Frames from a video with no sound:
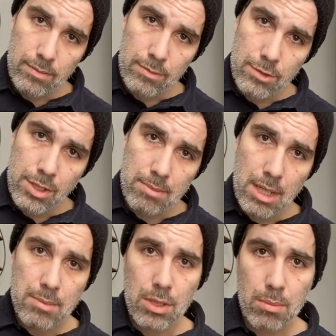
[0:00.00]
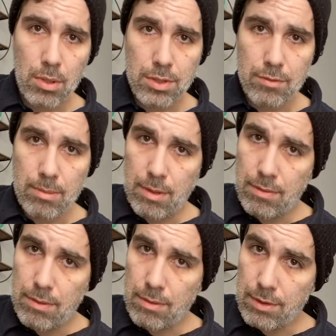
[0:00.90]
Sometimes he'll approach it from the
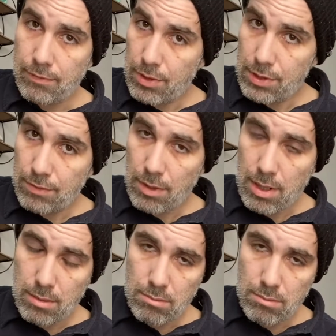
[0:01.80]
1st fret.